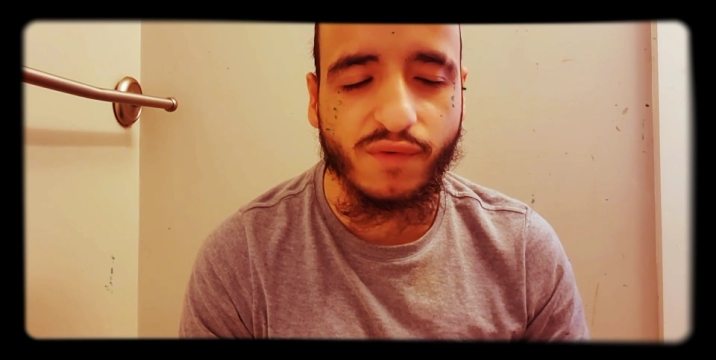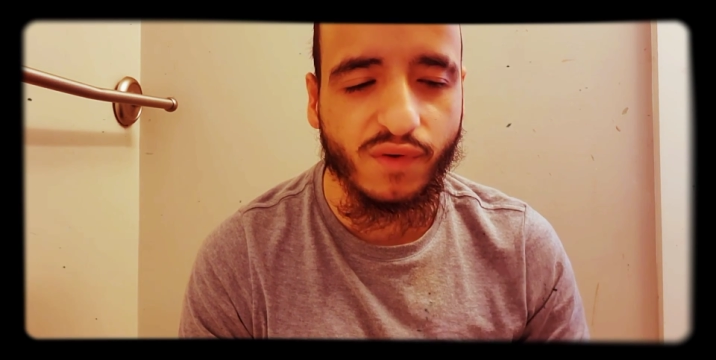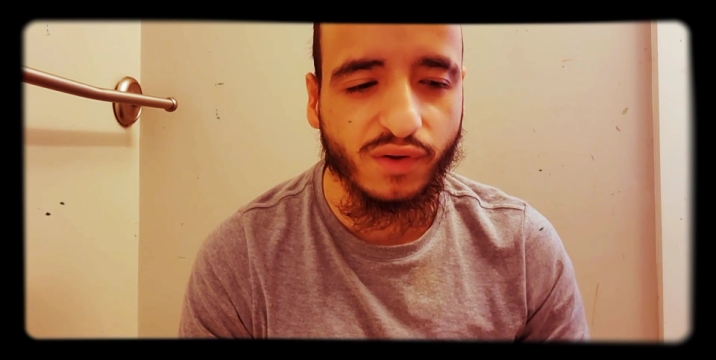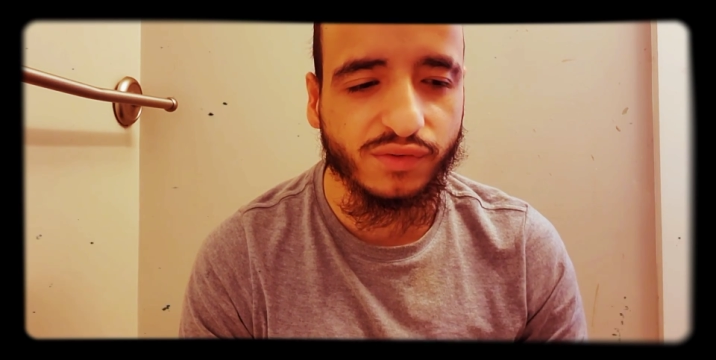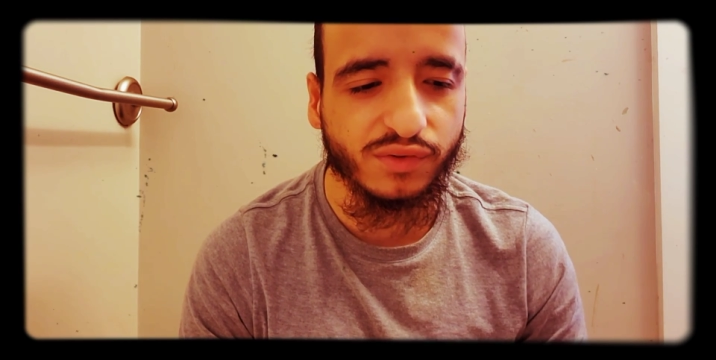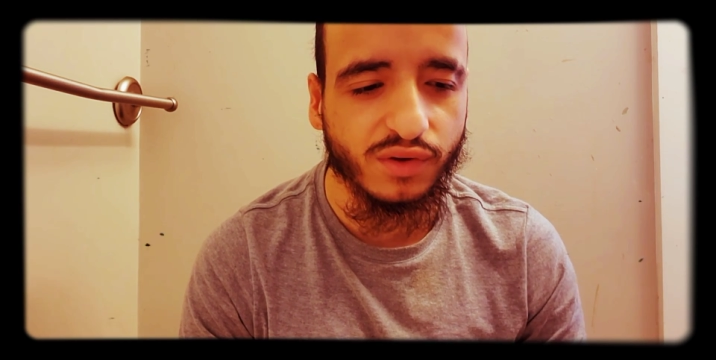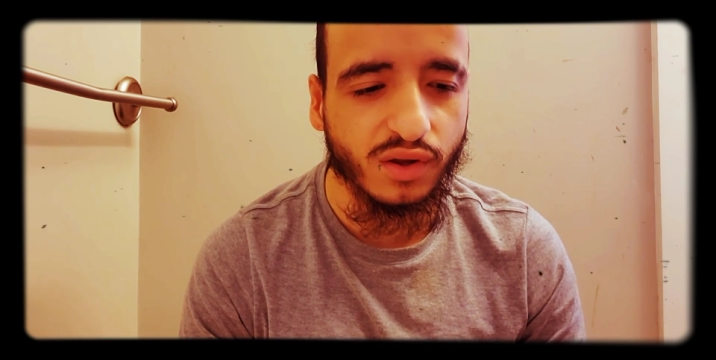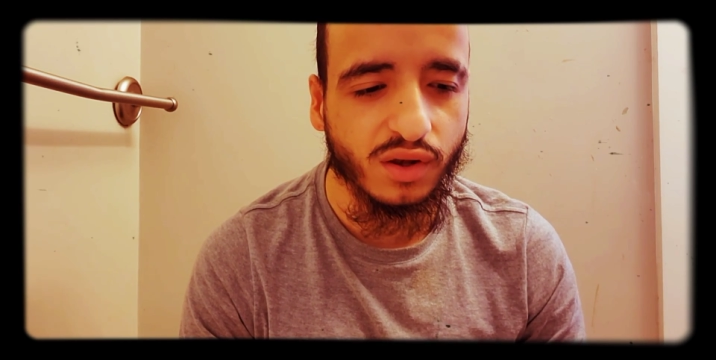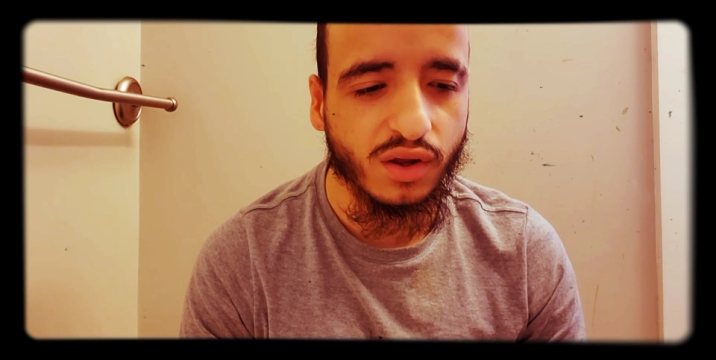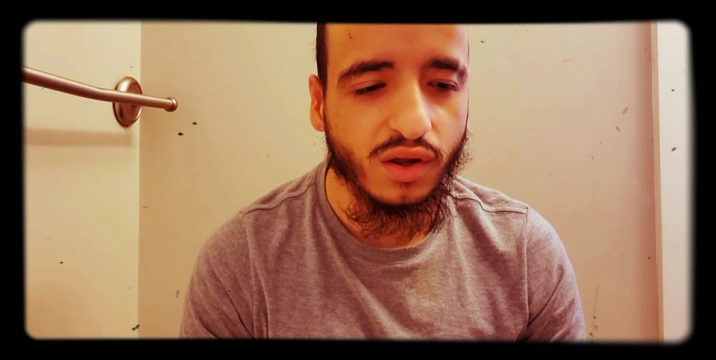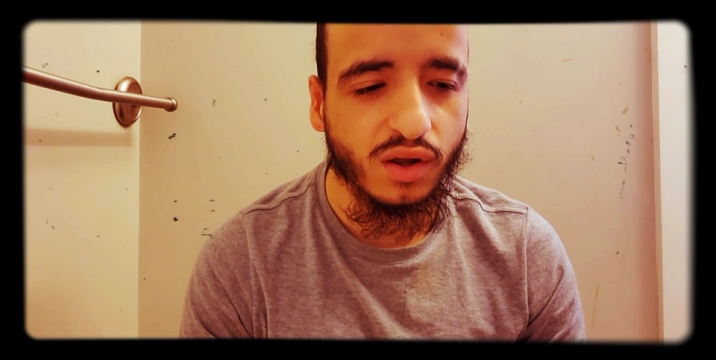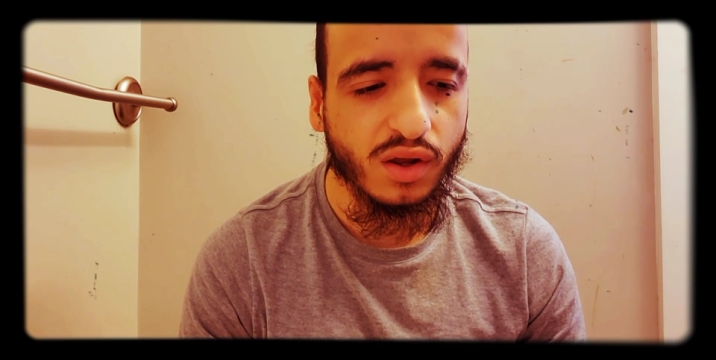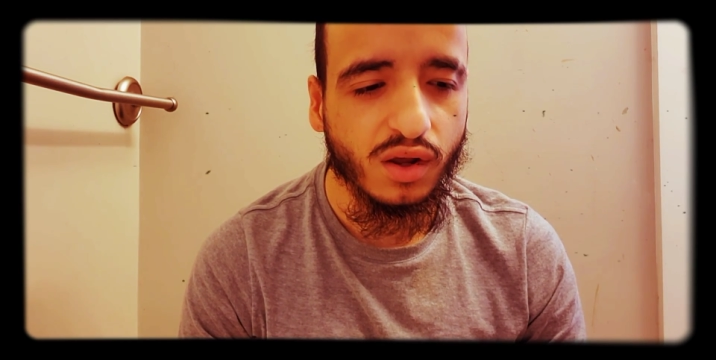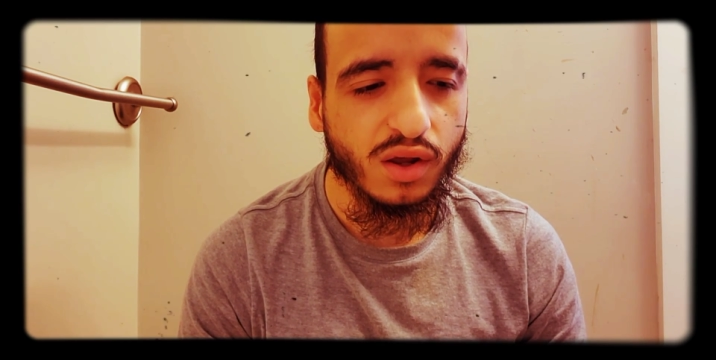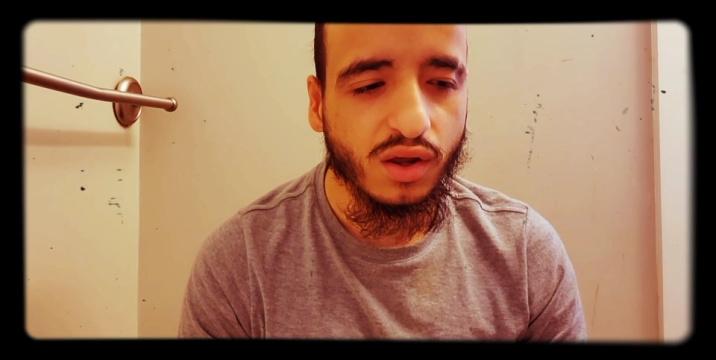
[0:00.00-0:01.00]
us
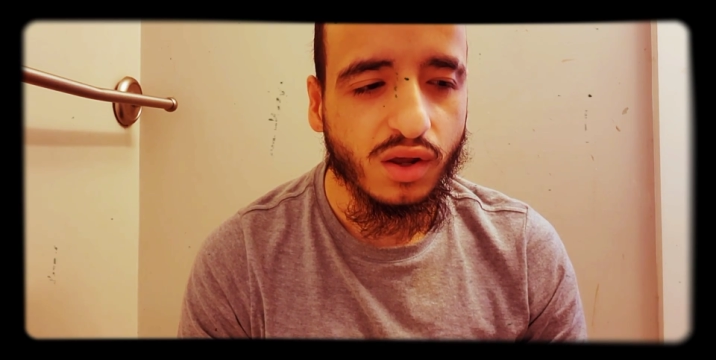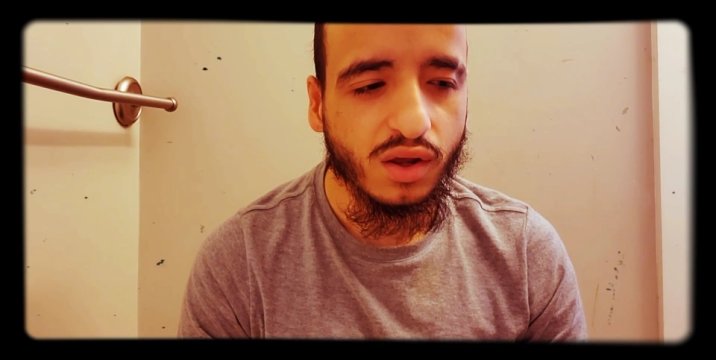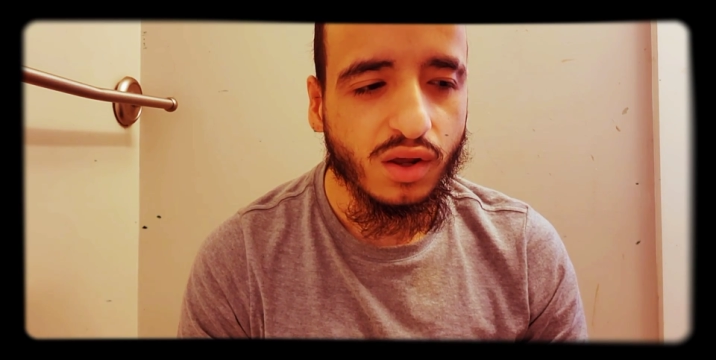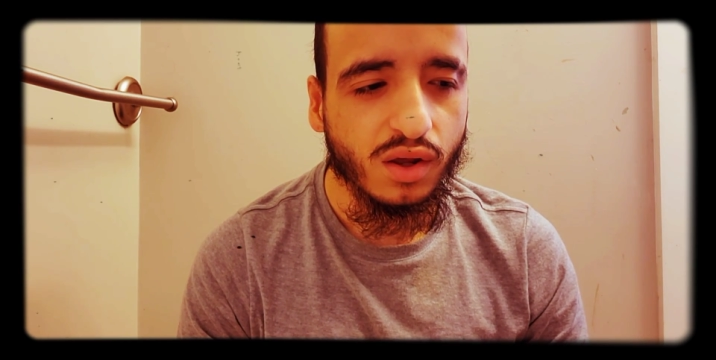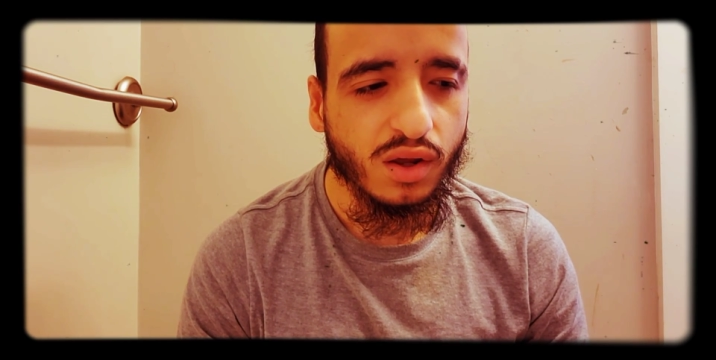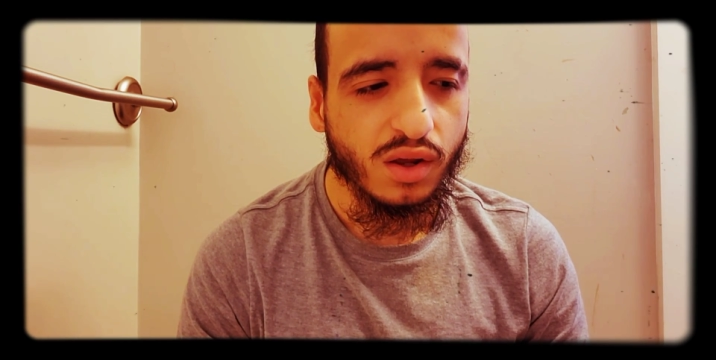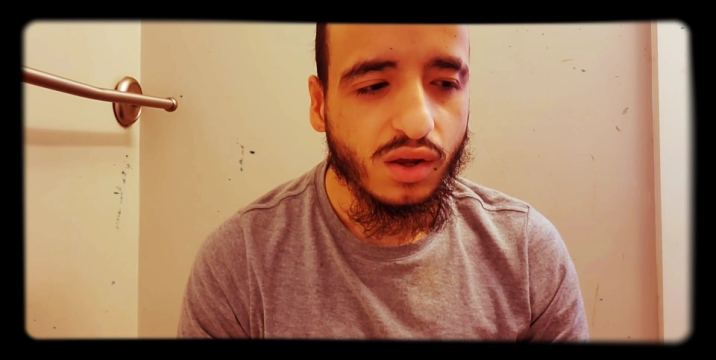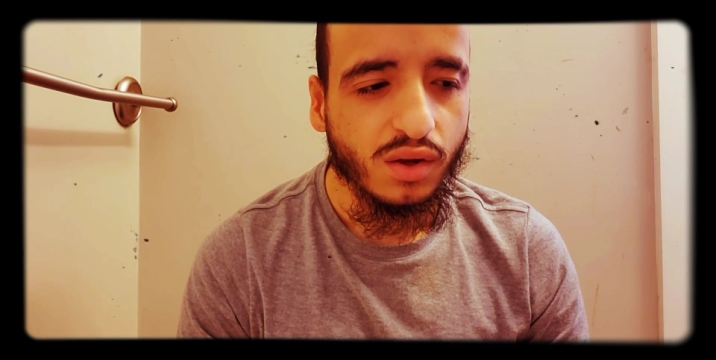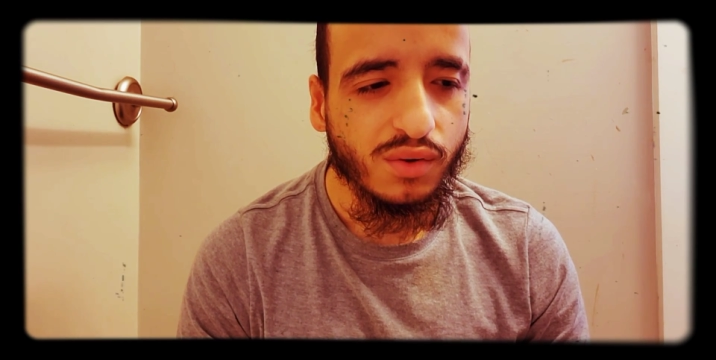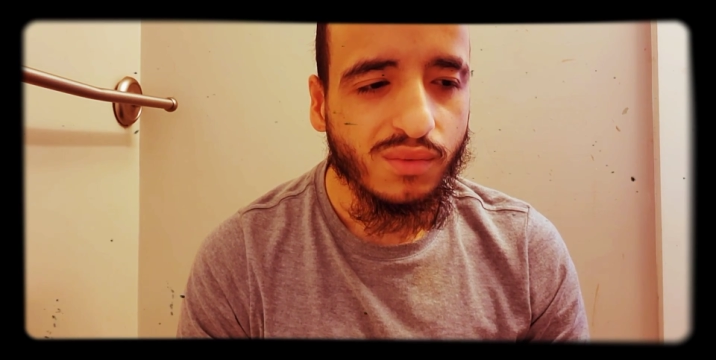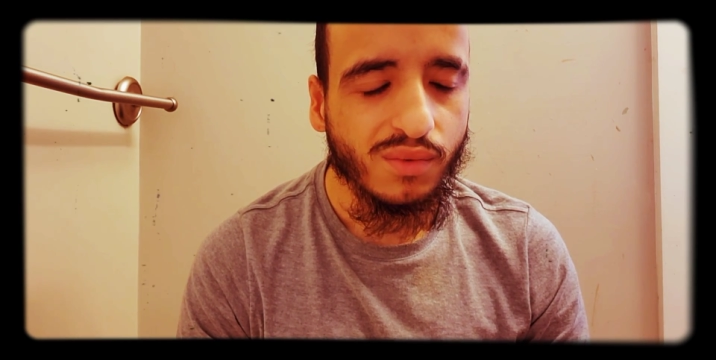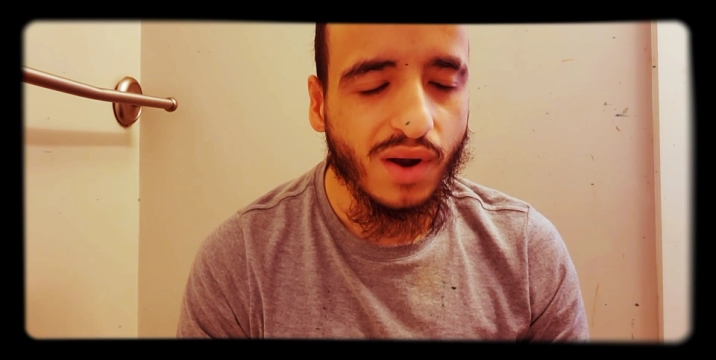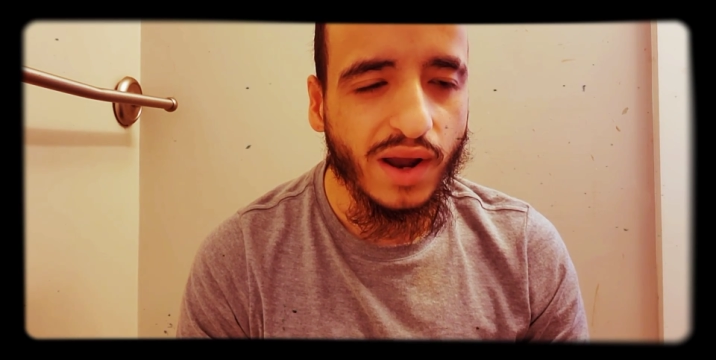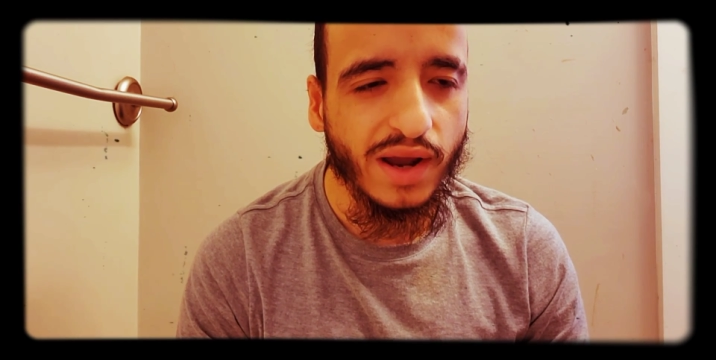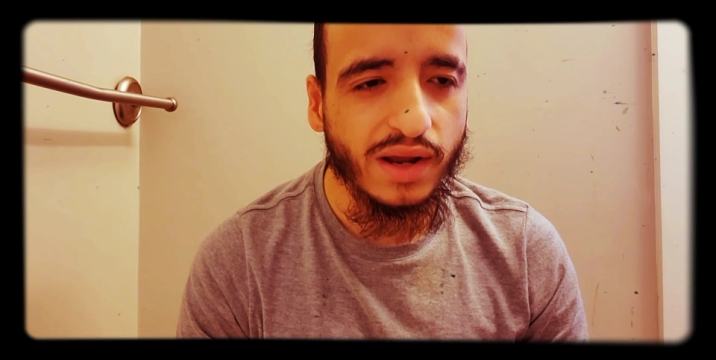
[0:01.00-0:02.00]

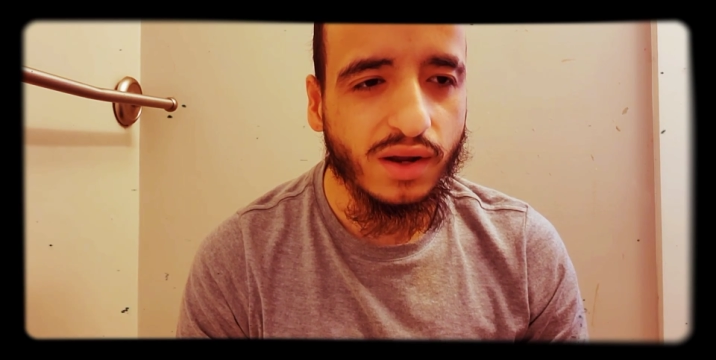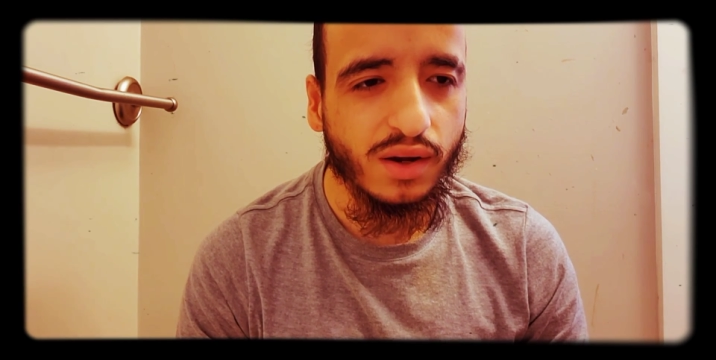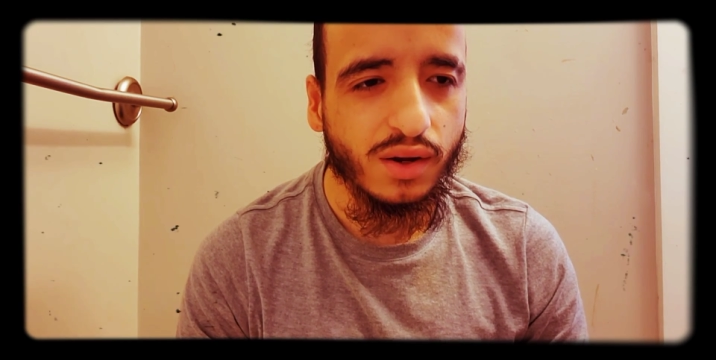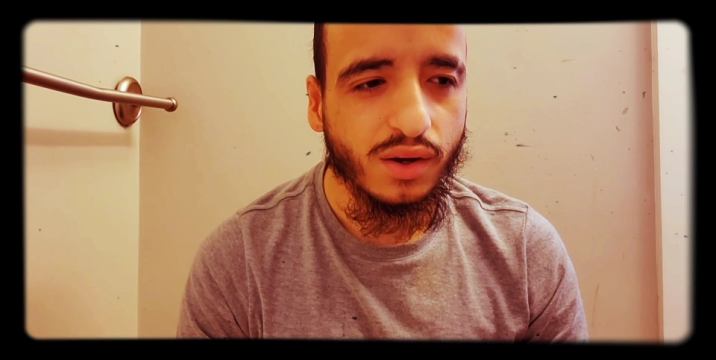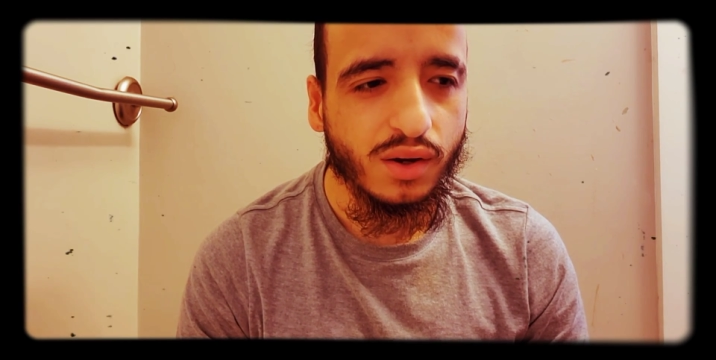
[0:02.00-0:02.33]
right?